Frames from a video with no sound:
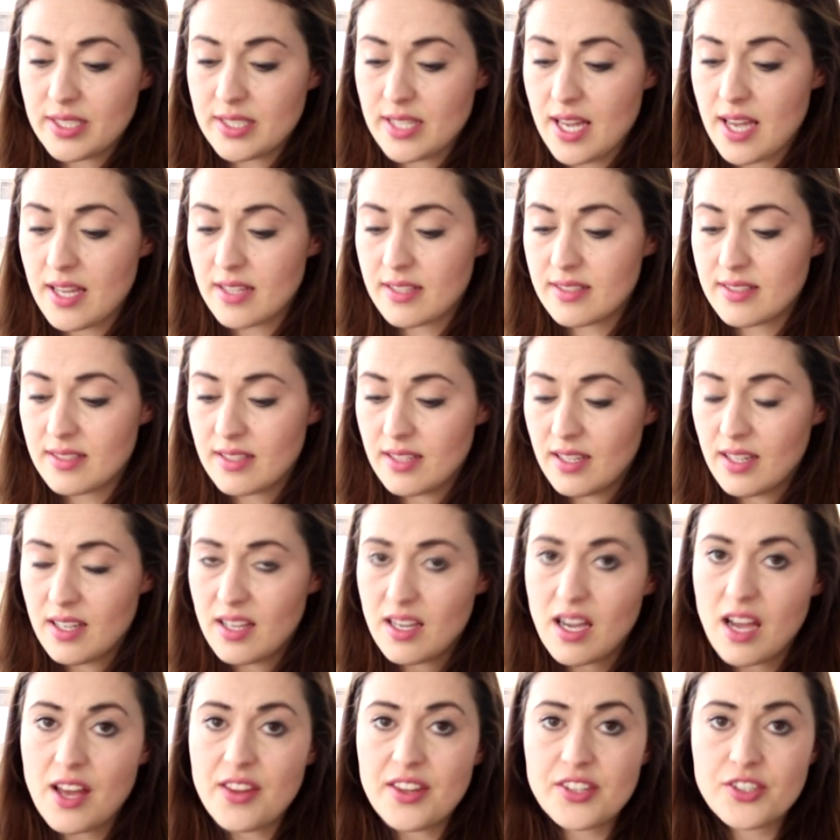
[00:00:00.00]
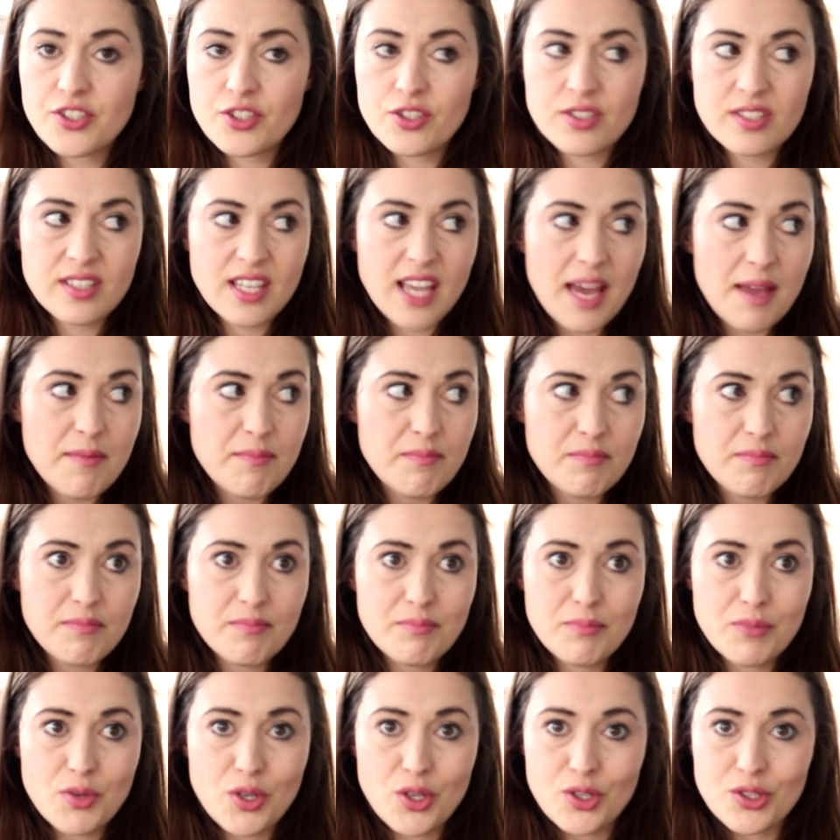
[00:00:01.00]
sets and they just get
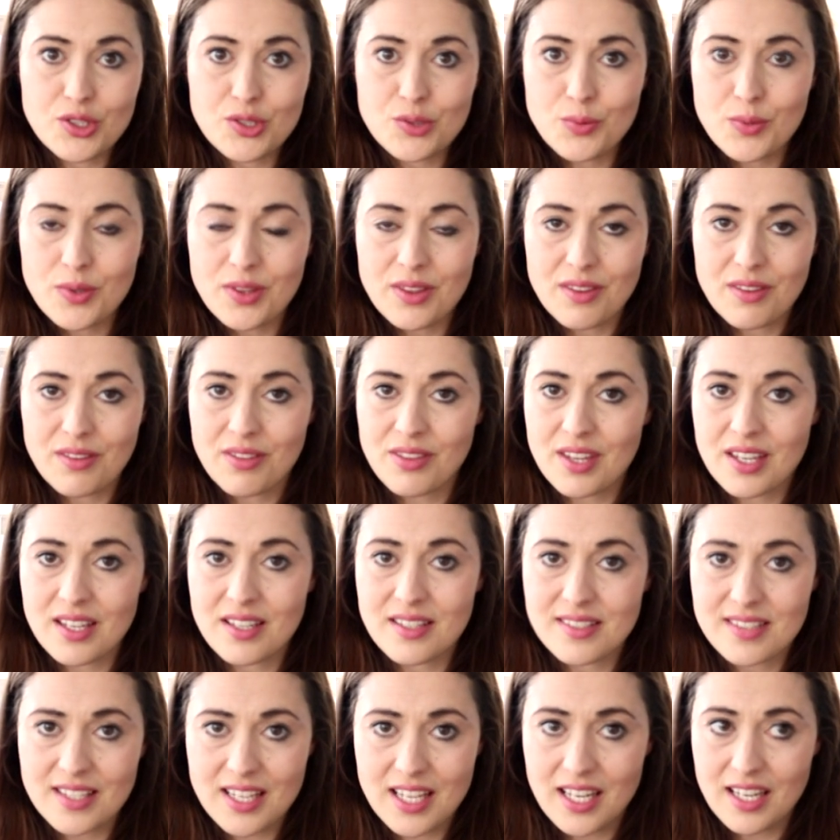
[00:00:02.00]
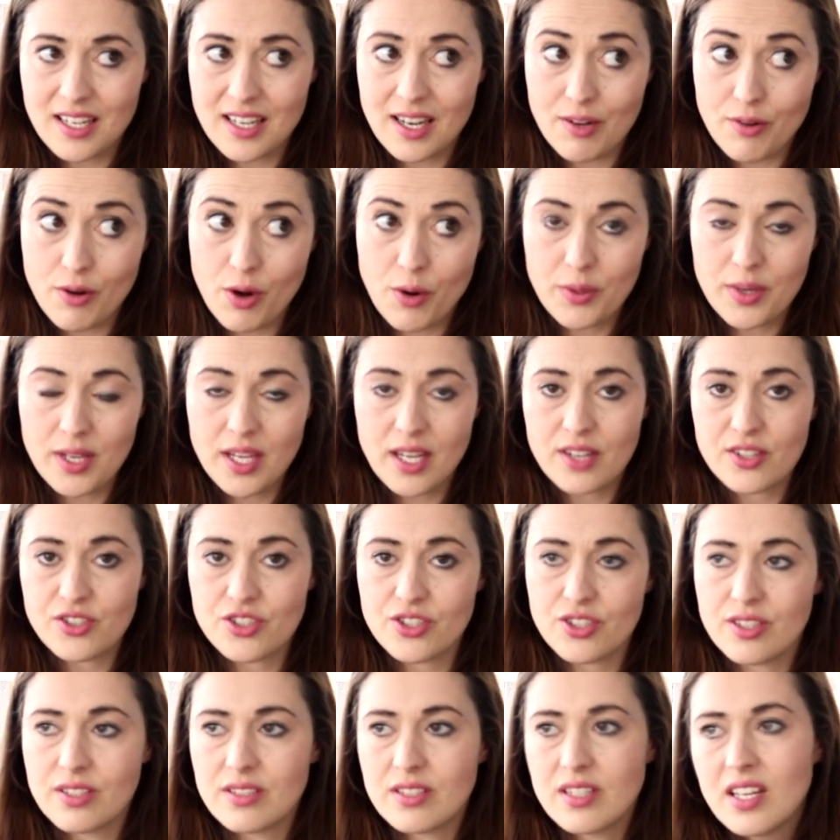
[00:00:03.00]
merged with the things in our own
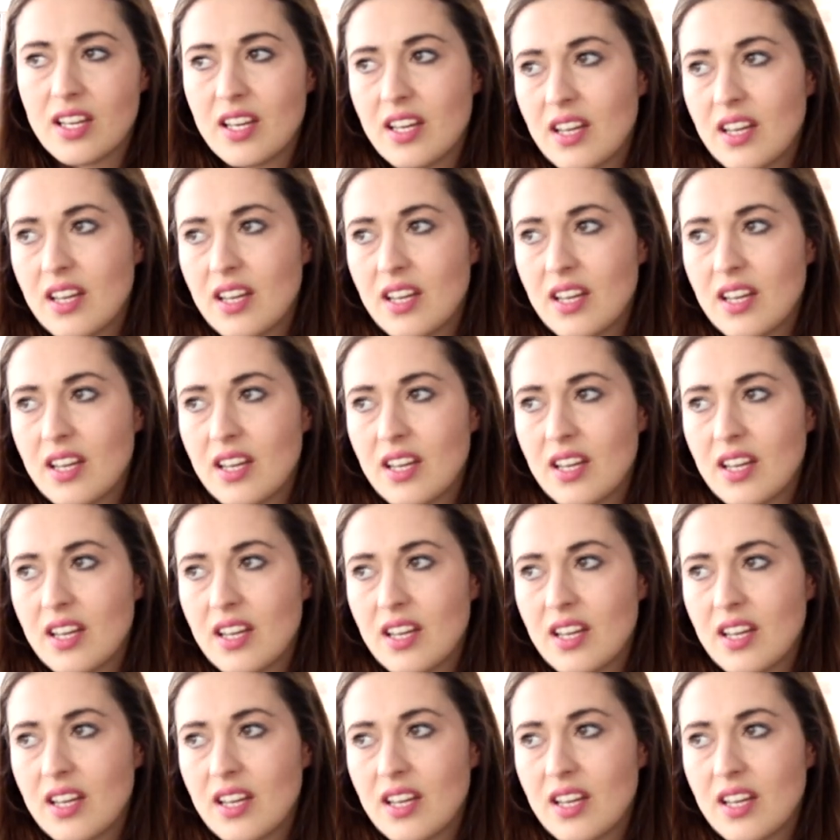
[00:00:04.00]
kitchen,